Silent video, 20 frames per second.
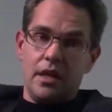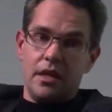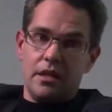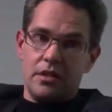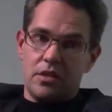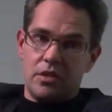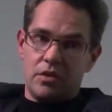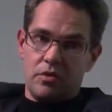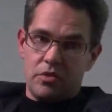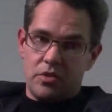Uh,
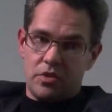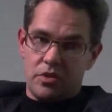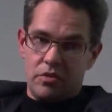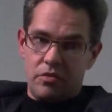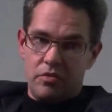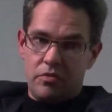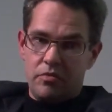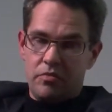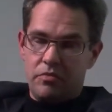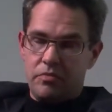so,
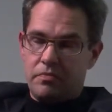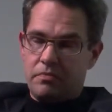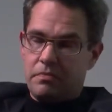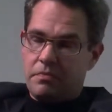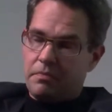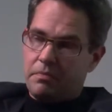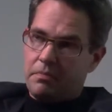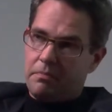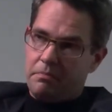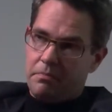so,
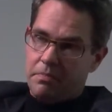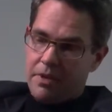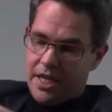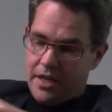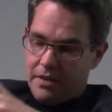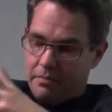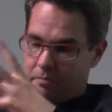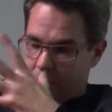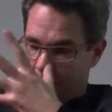but uh,